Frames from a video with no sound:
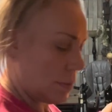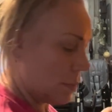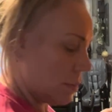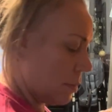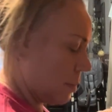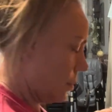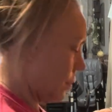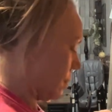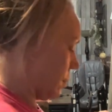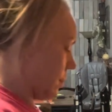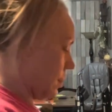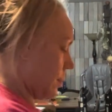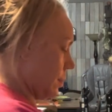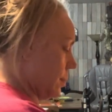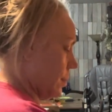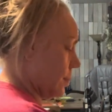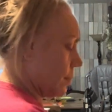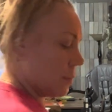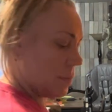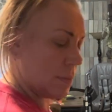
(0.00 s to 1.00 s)
out,
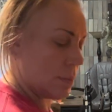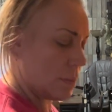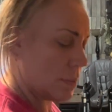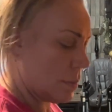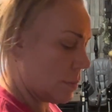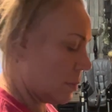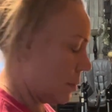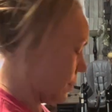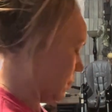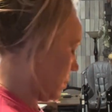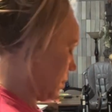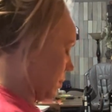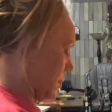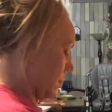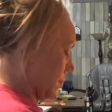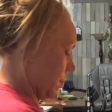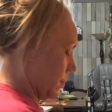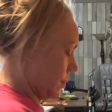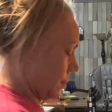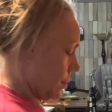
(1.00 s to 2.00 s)
since the chicken will be
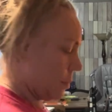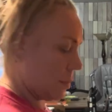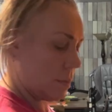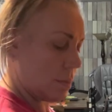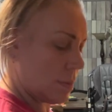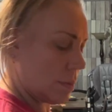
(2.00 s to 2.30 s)
cooking.